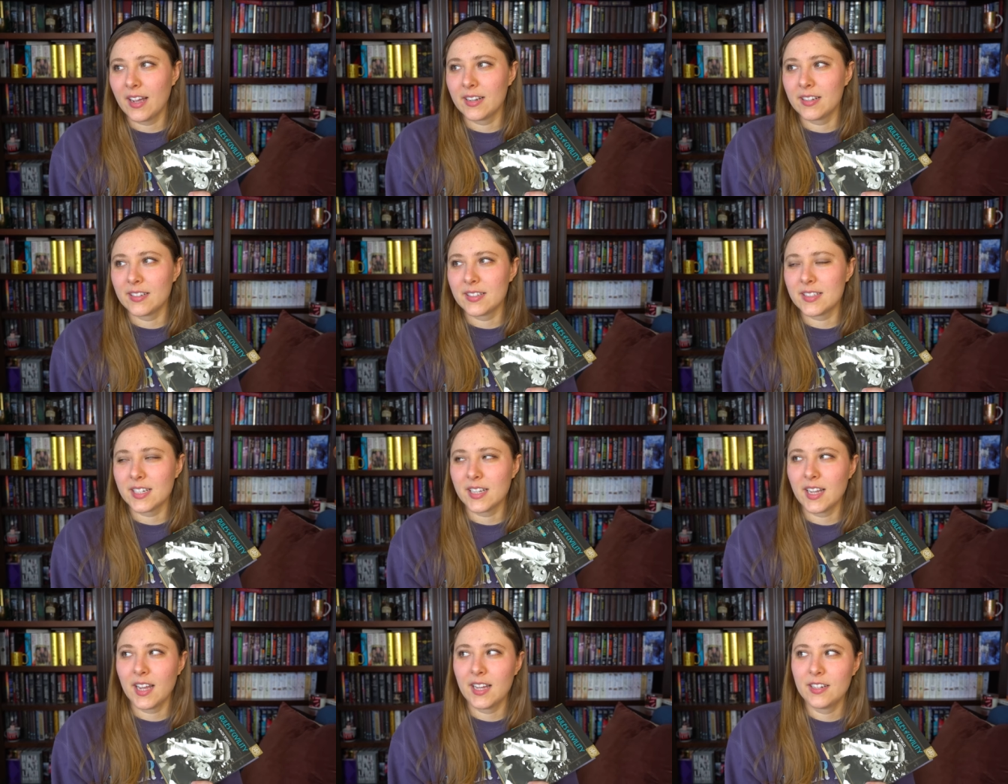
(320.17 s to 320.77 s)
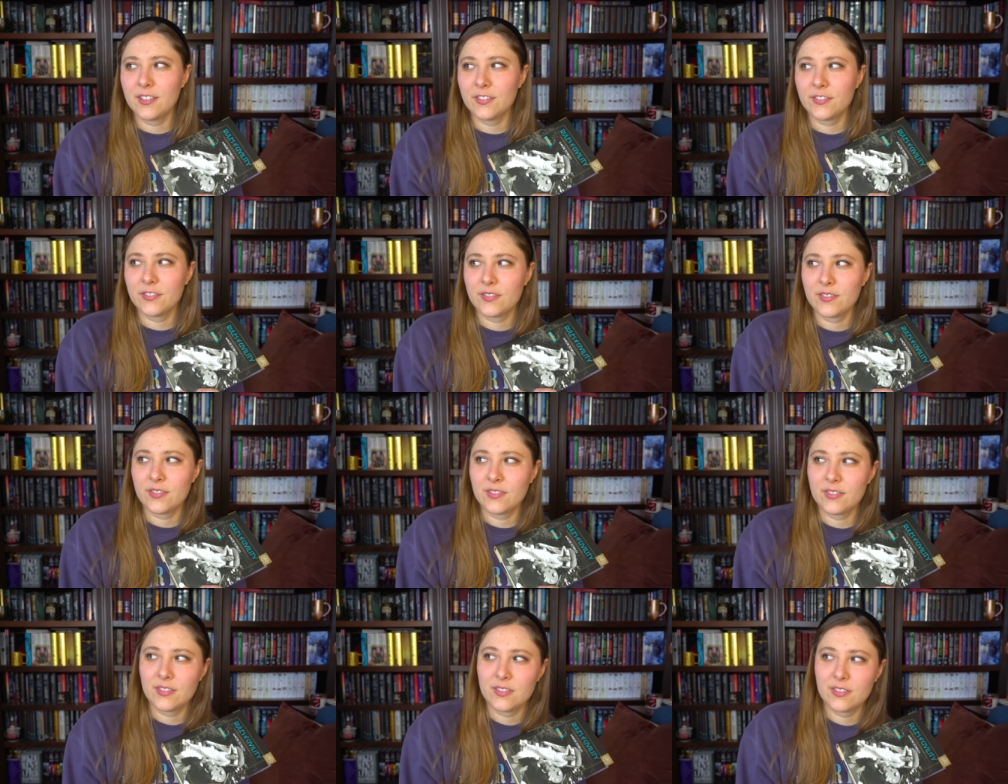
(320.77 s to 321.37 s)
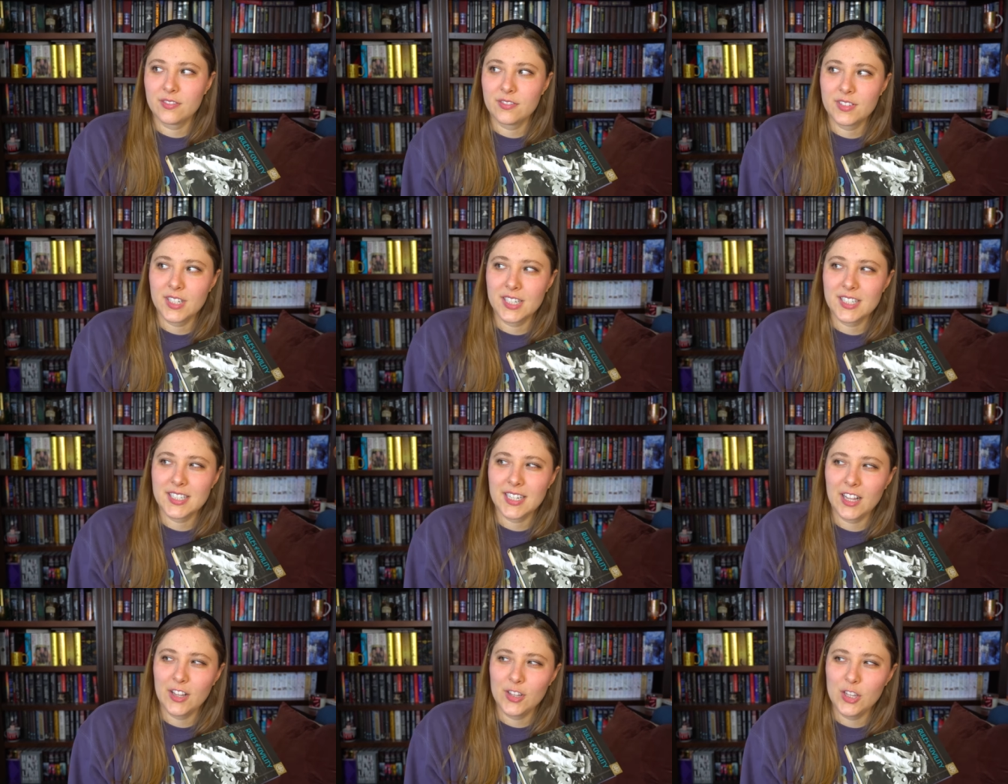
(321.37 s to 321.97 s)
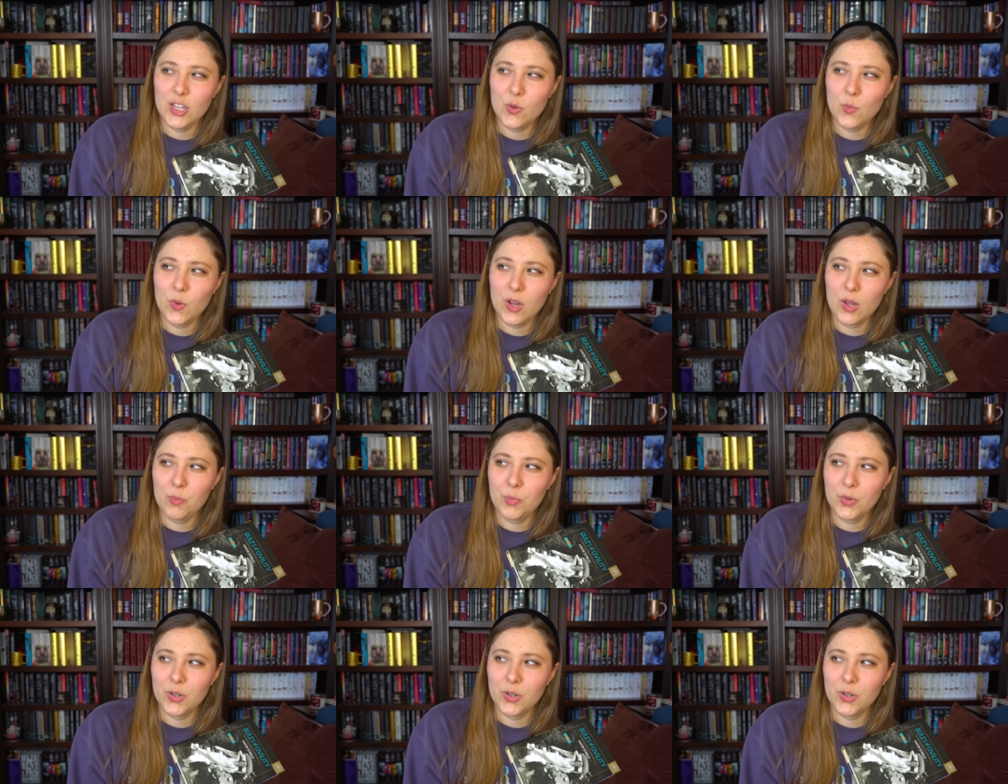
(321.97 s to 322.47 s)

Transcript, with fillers: and to tell you what